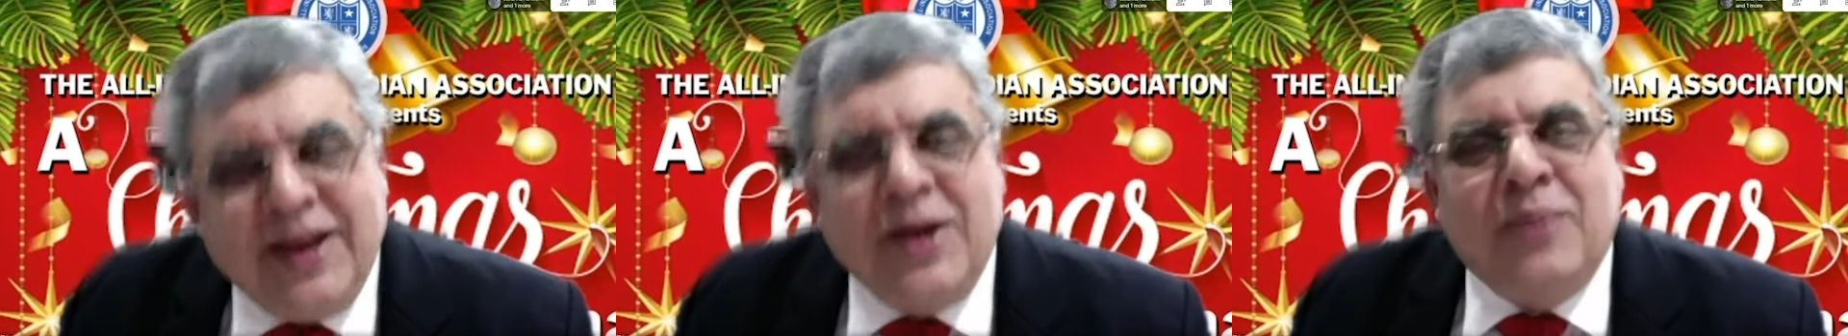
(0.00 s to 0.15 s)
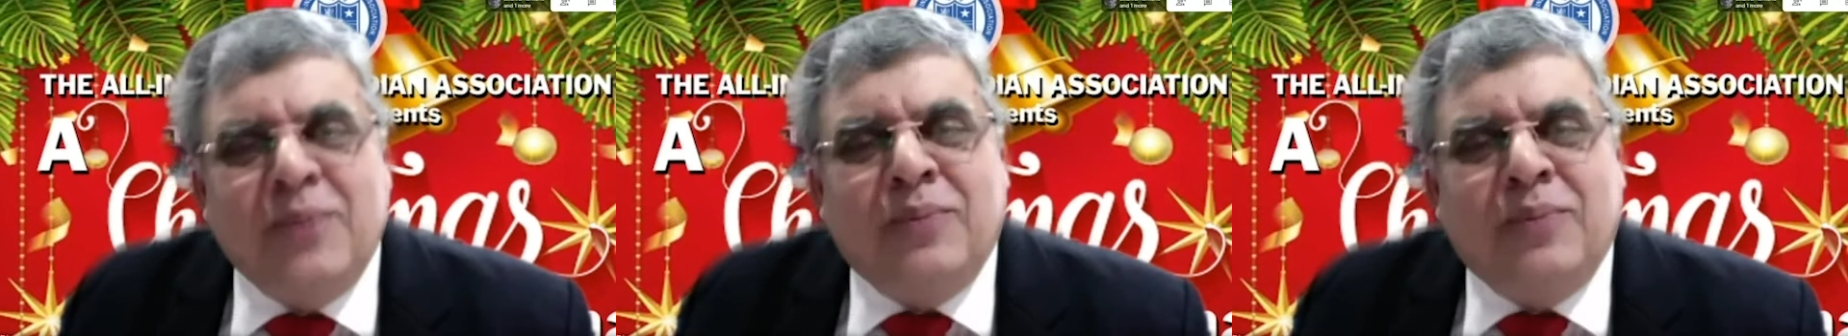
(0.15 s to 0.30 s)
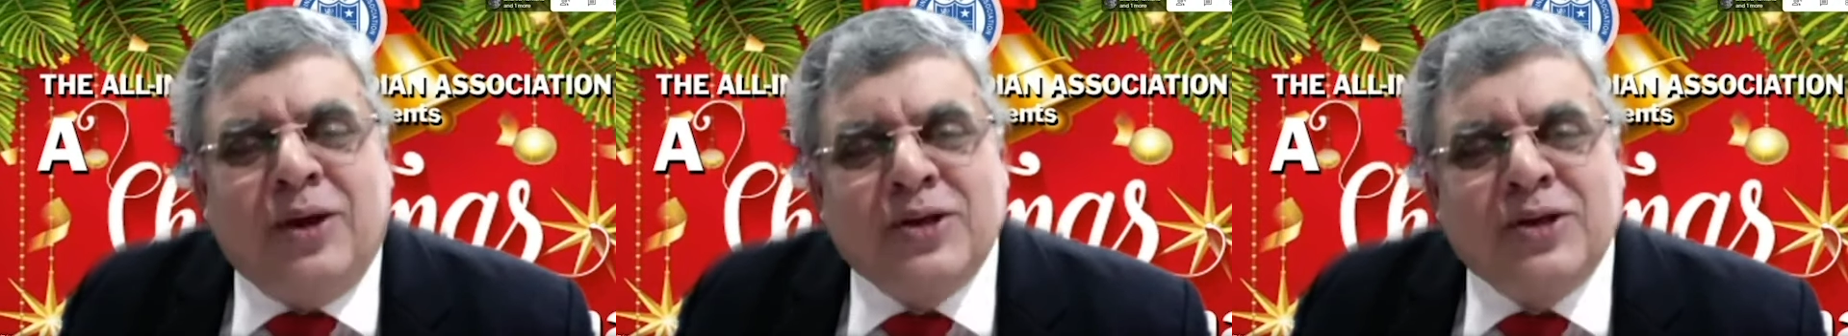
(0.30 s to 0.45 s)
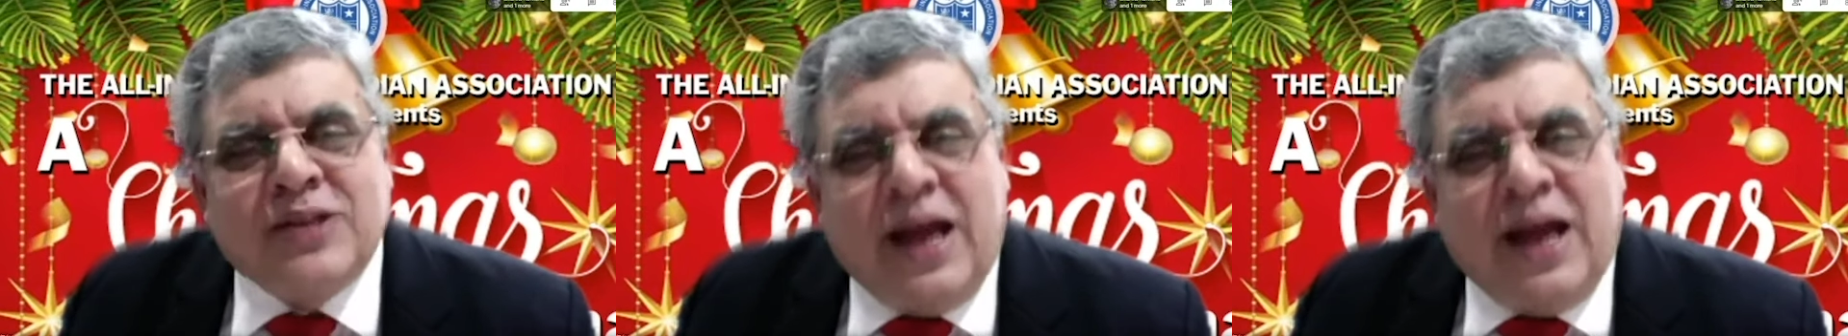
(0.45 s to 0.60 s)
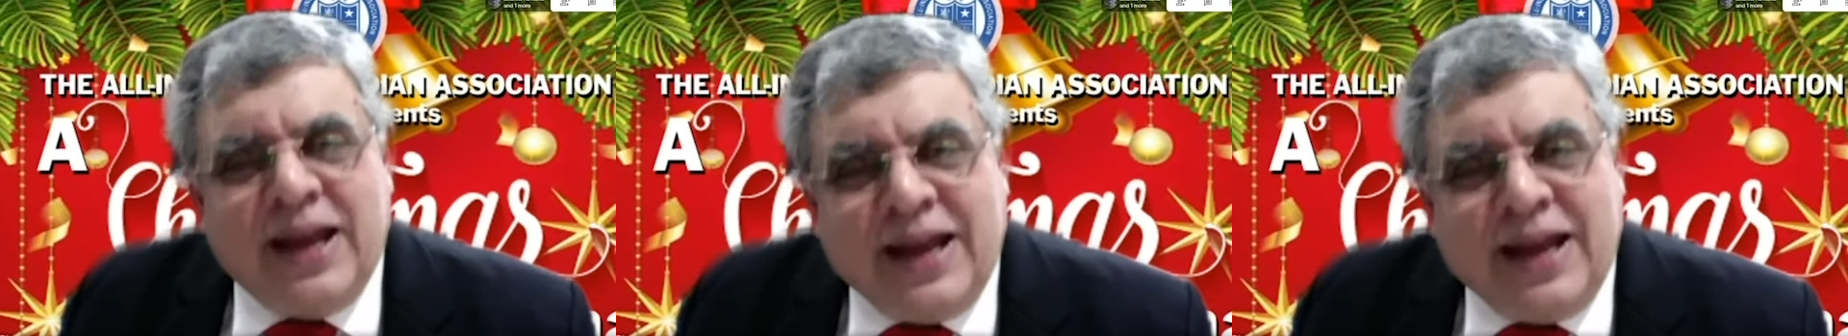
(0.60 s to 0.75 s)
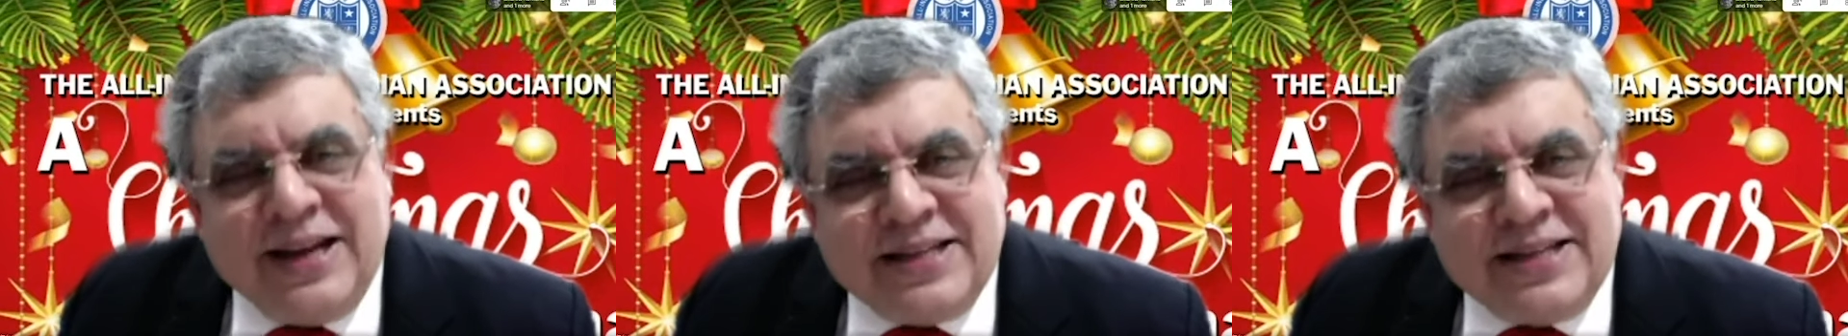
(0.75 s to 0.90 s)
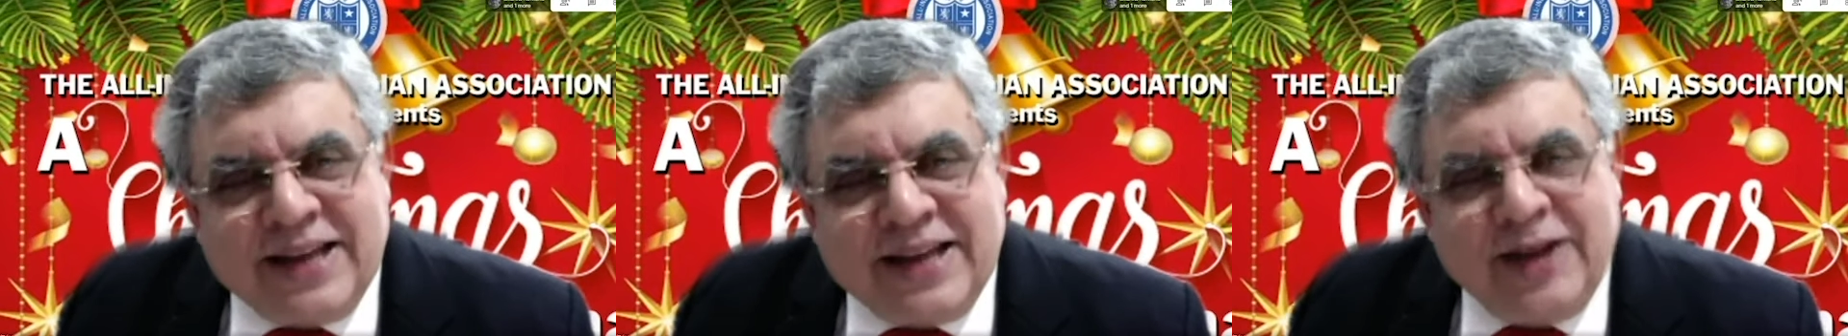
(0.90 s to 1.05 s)
Because I can
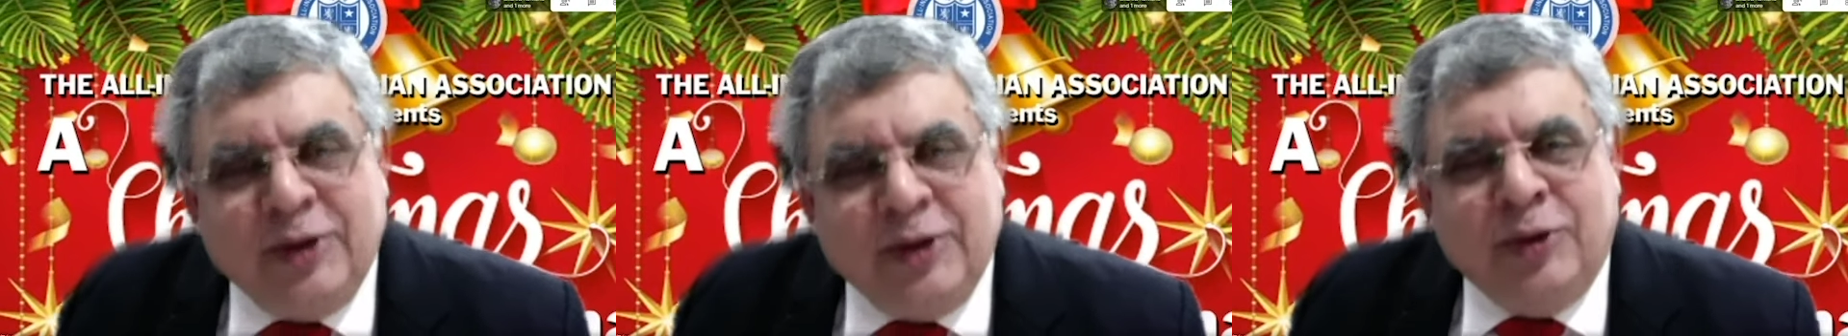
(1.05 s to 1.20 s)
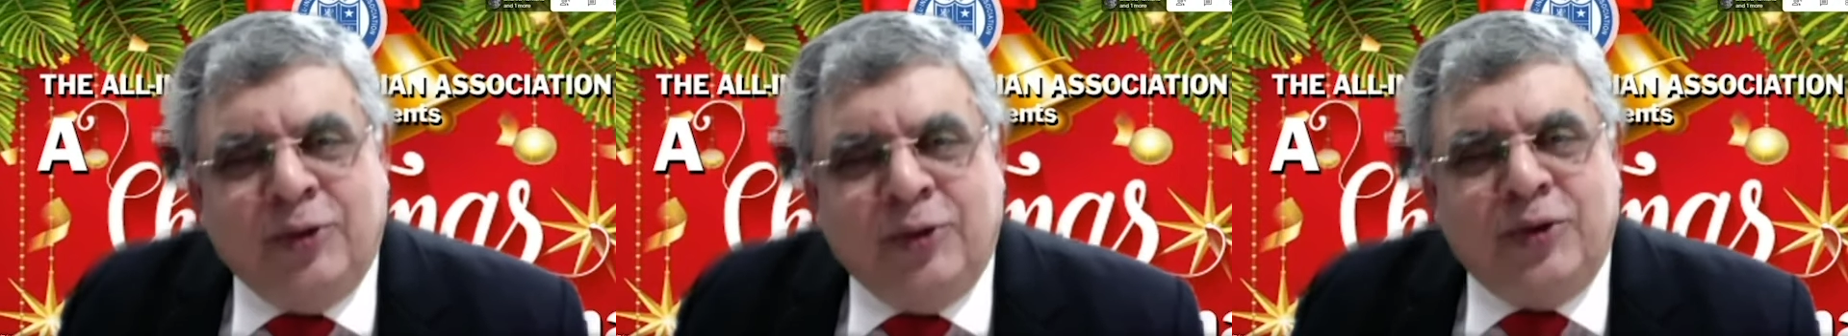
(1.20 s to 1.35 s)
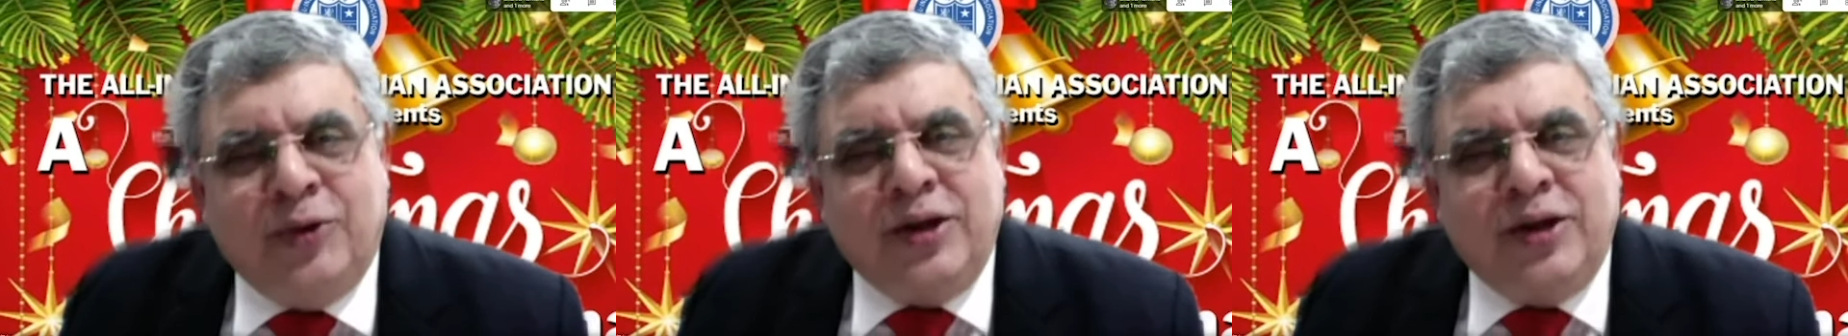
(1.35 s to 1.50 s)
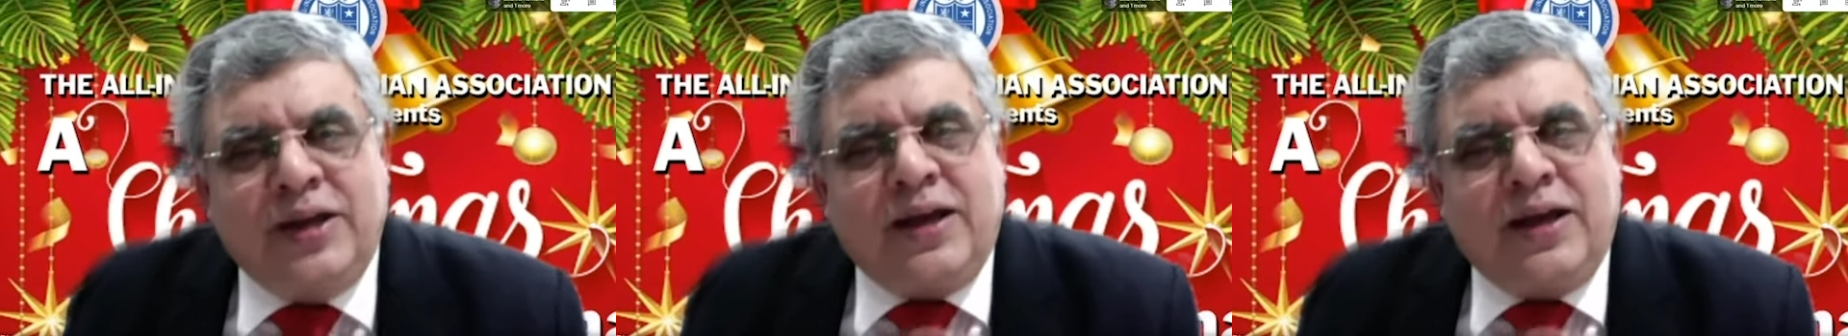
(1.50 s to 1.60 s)
tell you,